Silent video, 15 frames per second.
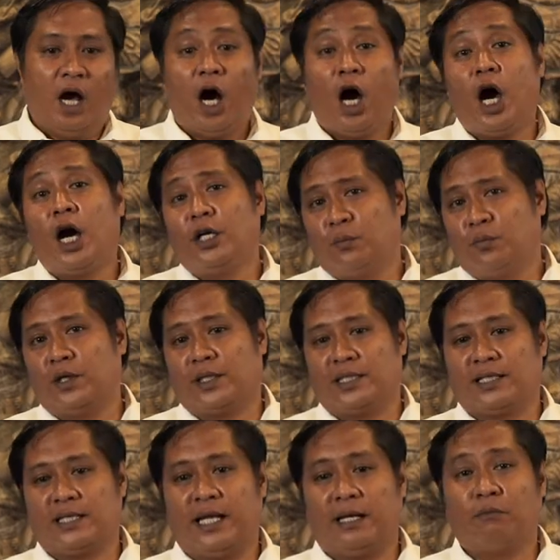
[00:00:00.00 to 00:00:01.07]

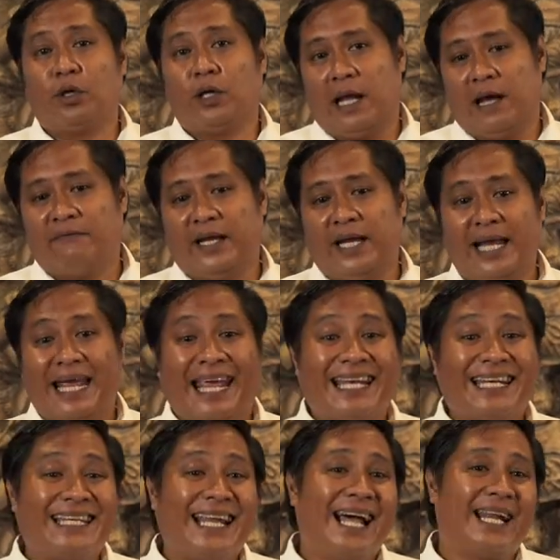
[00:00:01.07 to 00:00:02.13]
Hardwoods like Molave
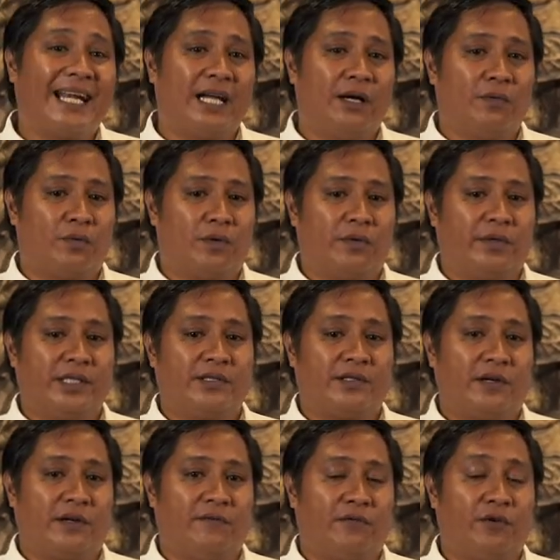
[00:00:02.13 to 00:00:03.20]
and Narra were
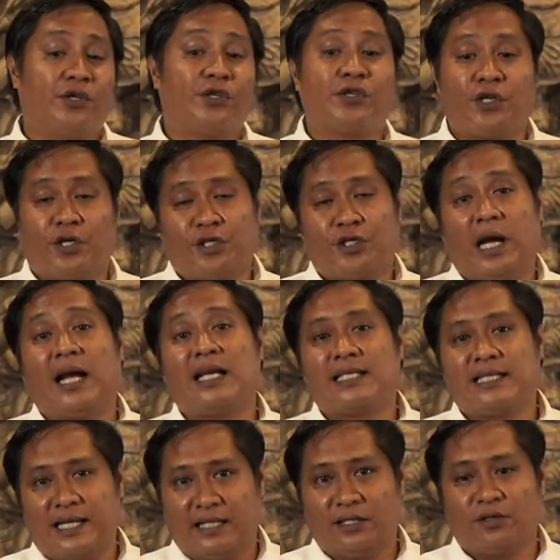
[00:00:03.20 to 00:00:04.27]
reserved for church
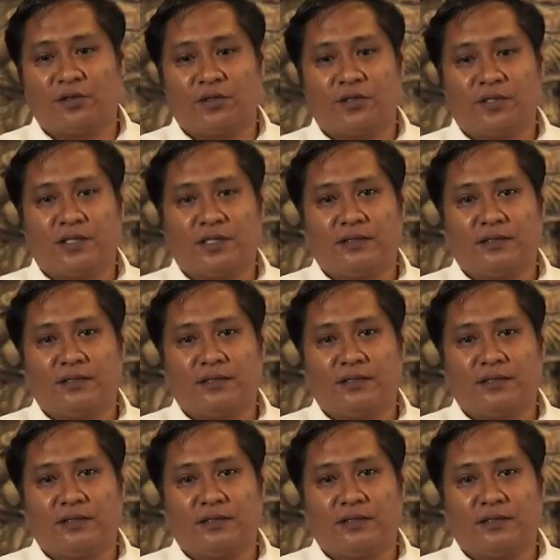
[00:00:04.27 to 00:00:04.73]
santos.